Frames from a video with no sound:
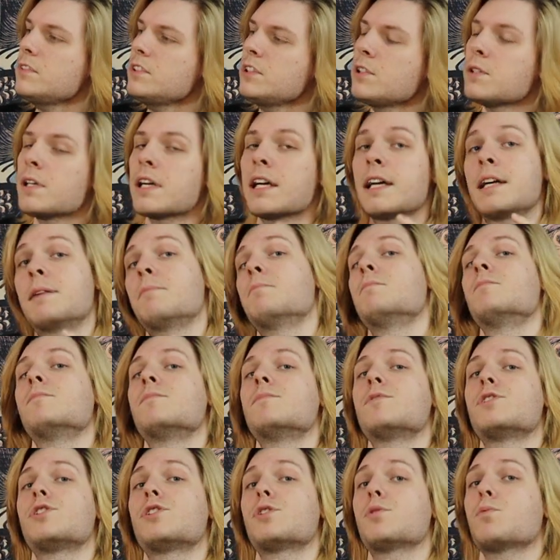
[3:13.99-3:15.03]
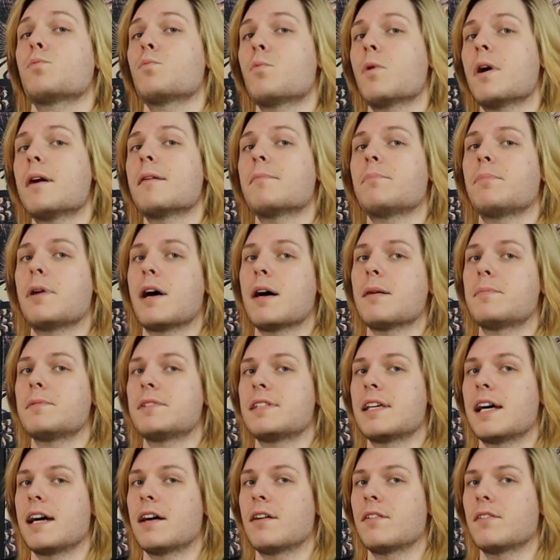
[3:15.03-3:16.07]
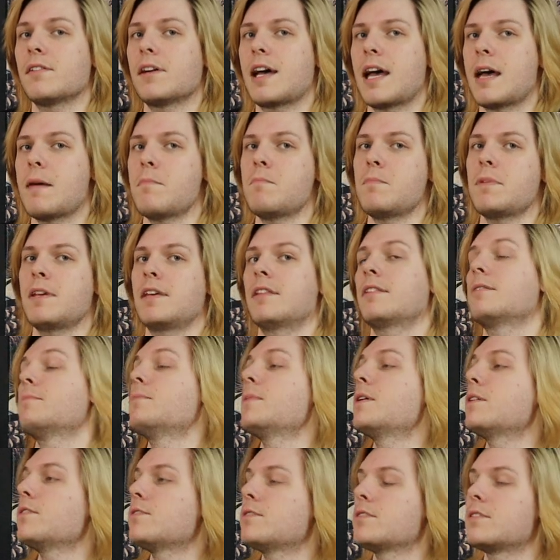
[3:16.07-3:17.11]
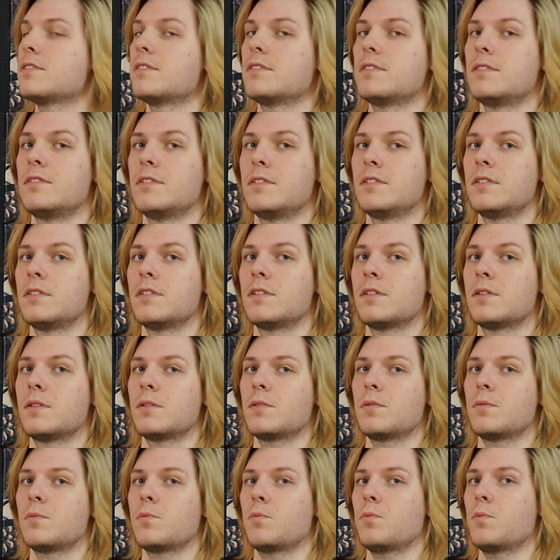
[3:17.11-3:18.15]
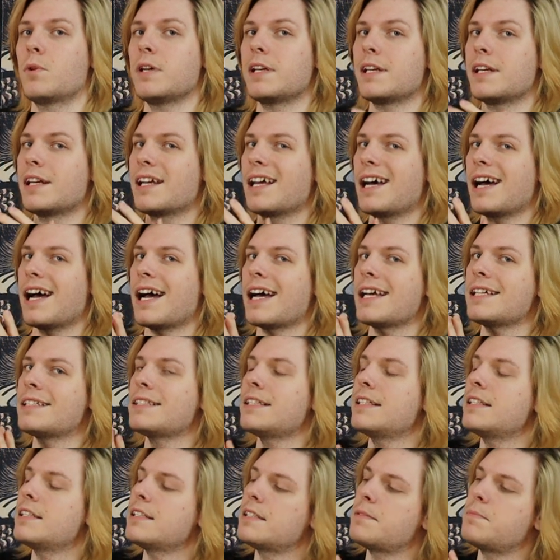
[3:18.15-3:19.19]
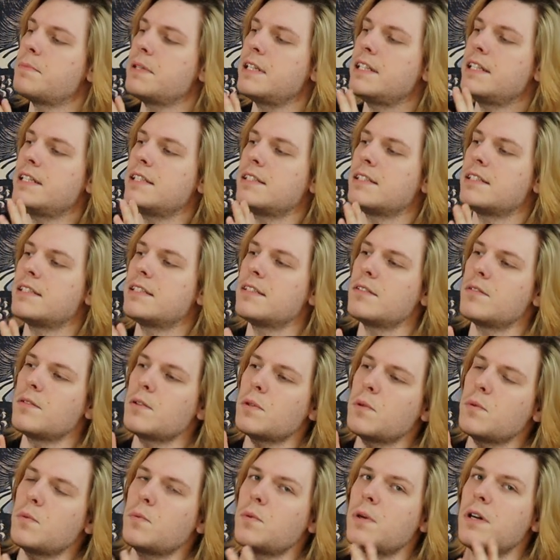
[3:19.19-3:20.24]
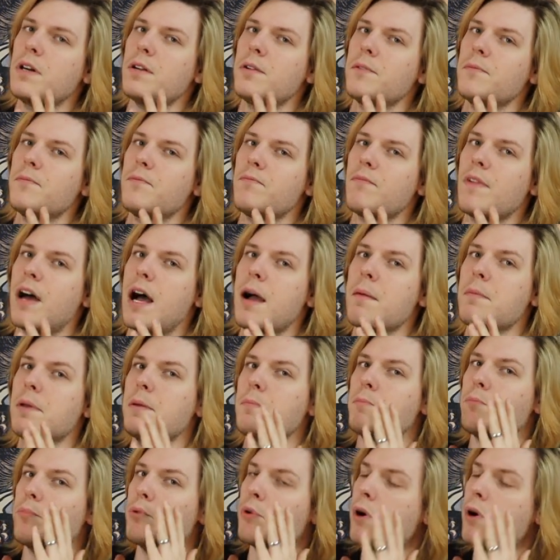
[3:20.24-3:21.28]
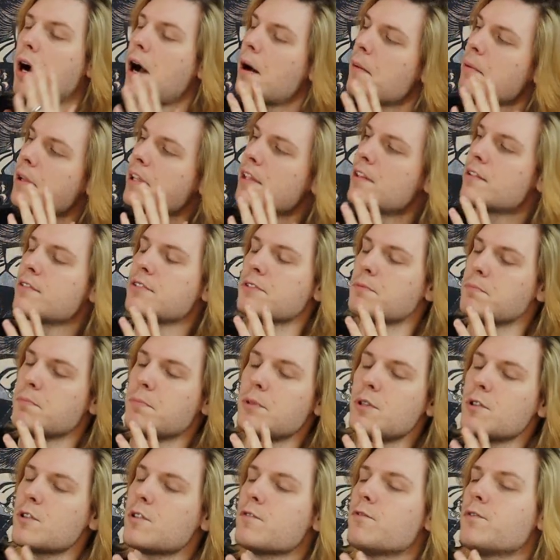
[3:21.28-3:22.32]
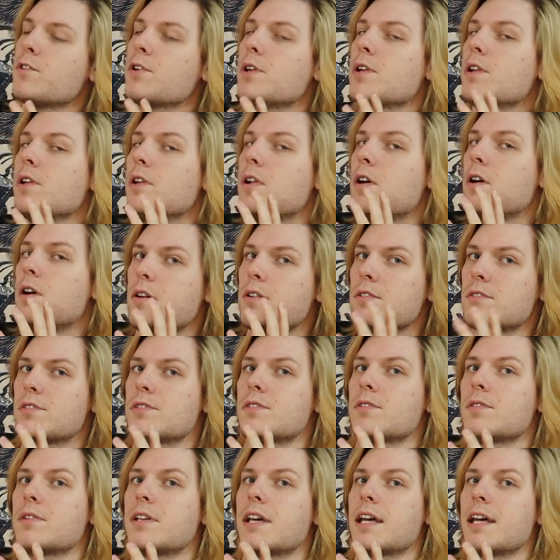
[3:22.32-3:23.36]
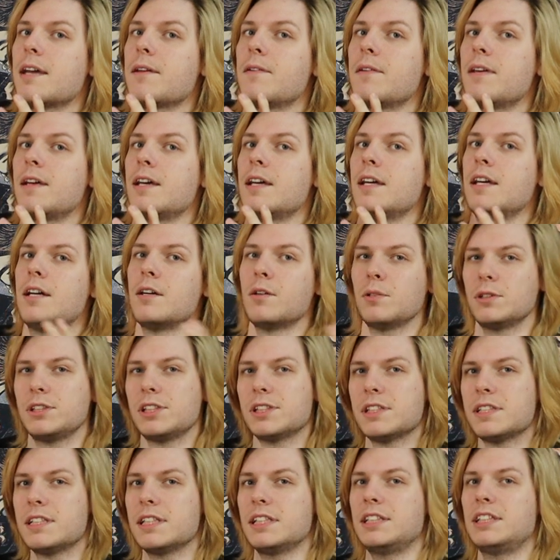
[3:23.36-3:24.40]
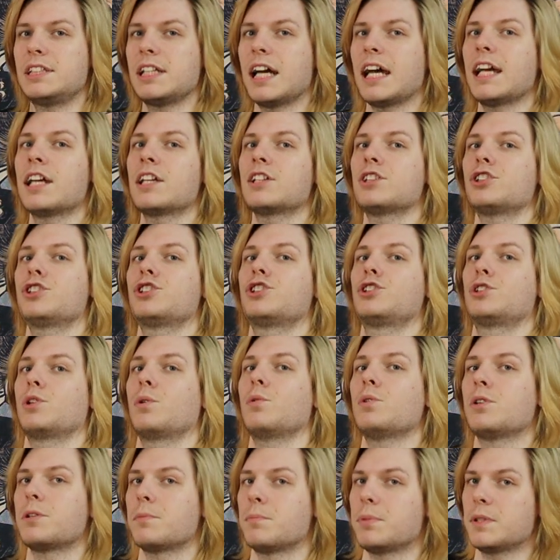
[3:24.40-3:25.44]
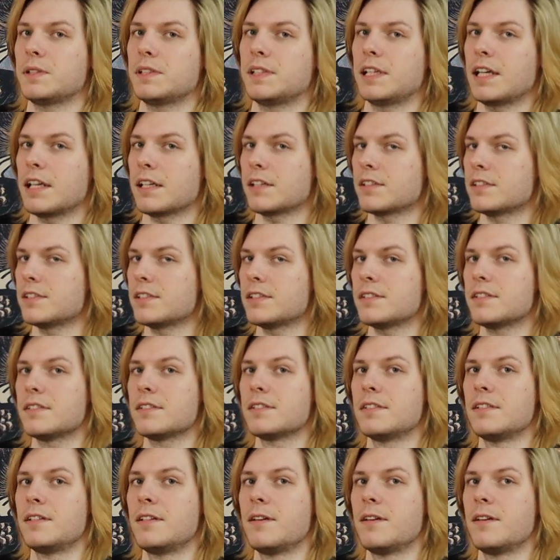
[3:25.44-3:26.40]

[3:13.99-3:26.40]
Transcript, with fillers: Okay, so what pops out at me the most? When I see this piece, well, I mean, probably those beautiful osore, which is the giant shoulder protectors.